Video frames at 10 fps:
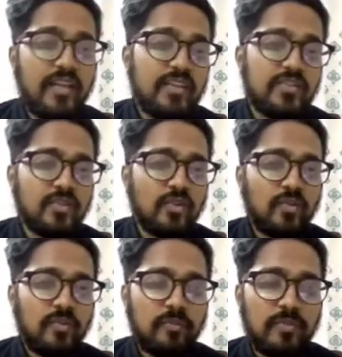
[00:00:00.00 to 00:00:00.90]
So
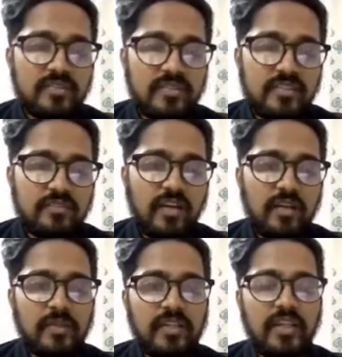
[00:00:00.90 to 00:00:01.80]
business
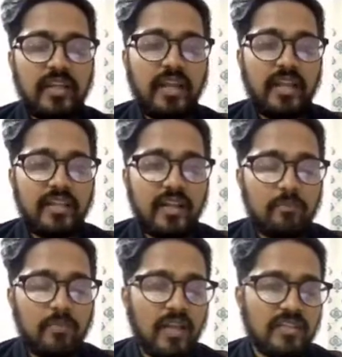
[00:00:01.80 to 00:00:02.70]
environment
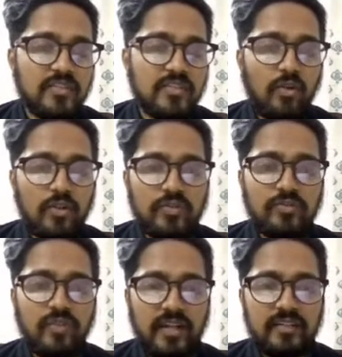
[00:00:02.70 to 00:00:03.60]
encompasses all those
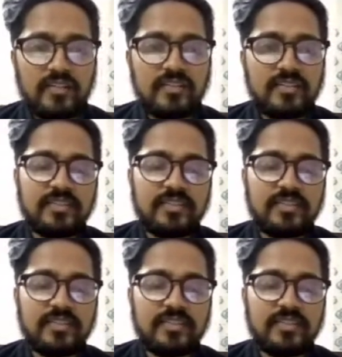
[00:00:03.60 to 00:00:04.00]
factors